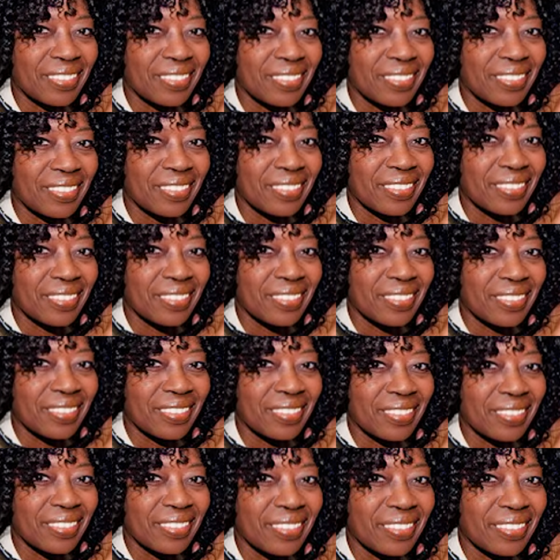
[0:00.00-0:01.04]

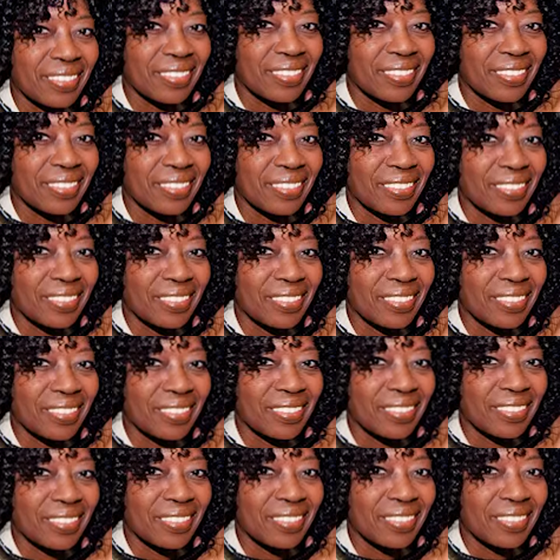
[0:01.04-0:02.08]

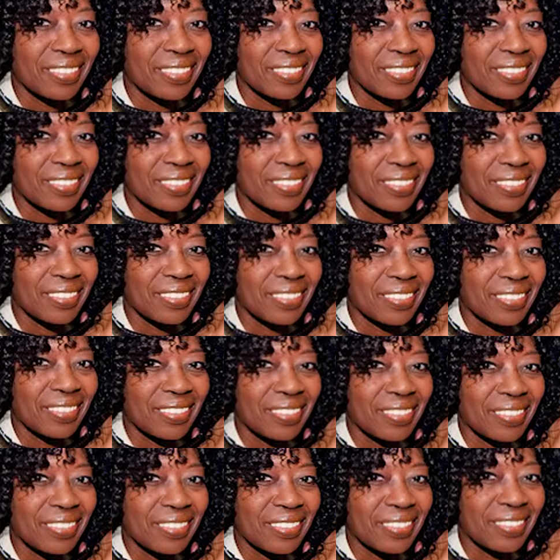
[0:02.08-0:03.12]

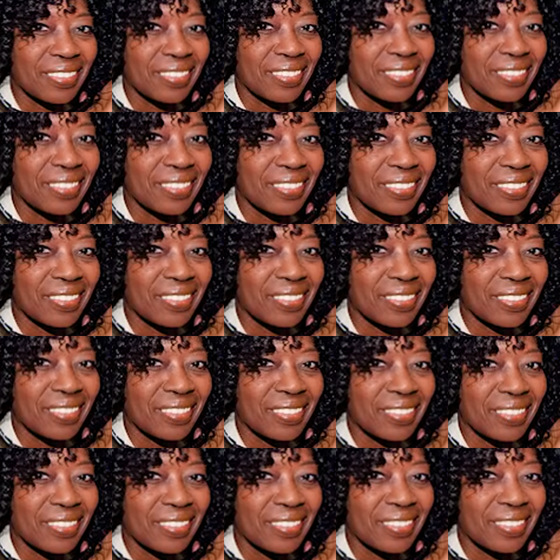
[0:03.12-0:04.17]

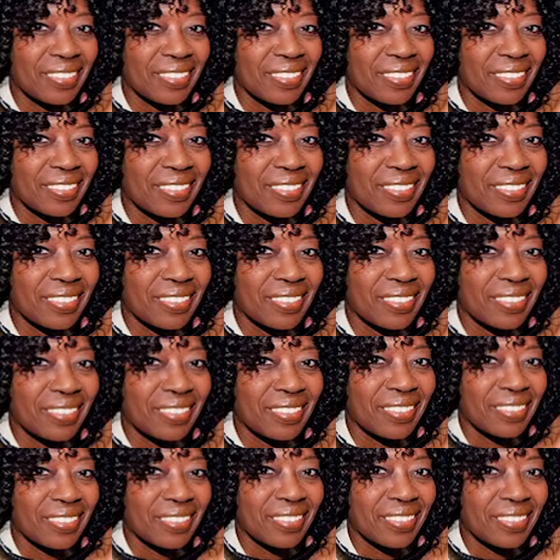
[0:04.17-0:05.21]

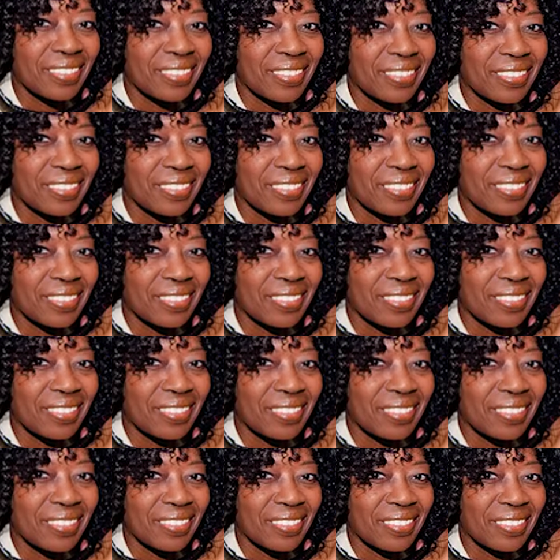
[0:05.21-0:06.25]

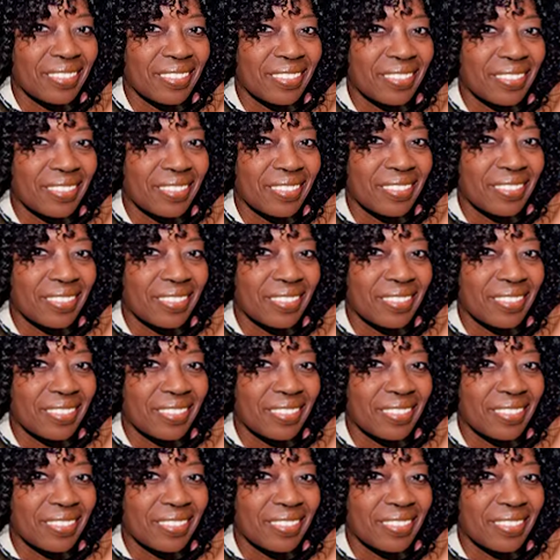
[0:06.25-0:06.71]
(not speaking)